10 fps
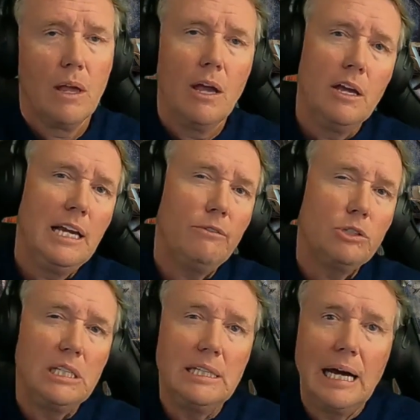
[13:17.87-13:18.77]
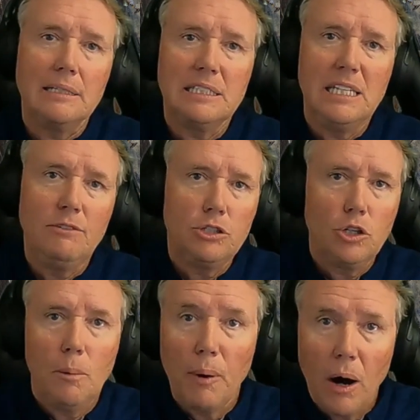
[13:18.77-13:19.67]
You ever see that TV
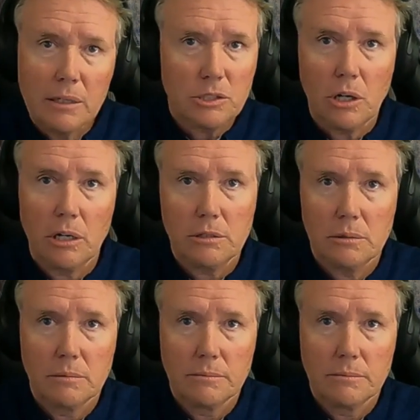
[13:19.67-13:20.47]
show Pawn Stars?